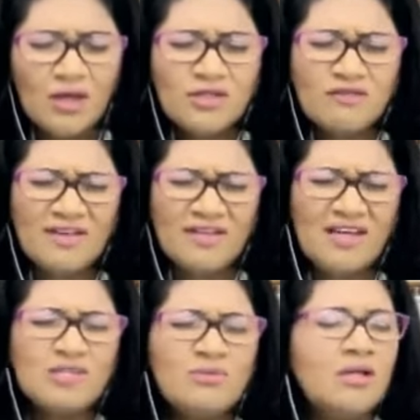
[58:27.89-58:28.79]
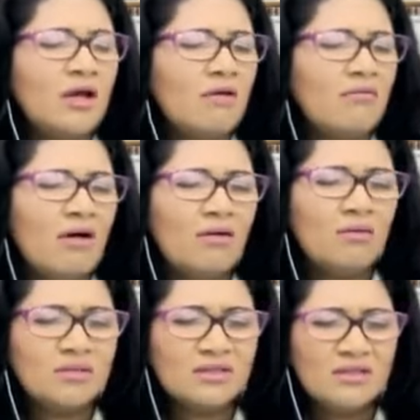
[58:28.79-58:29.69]
So, Father, as we look
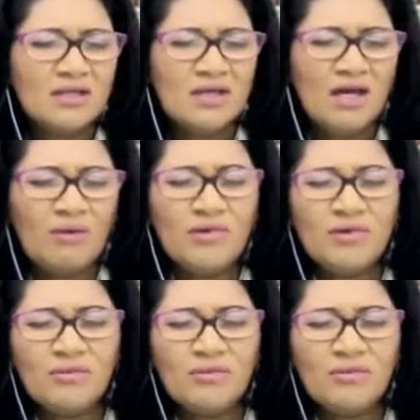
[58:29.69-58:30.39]
around and um, we,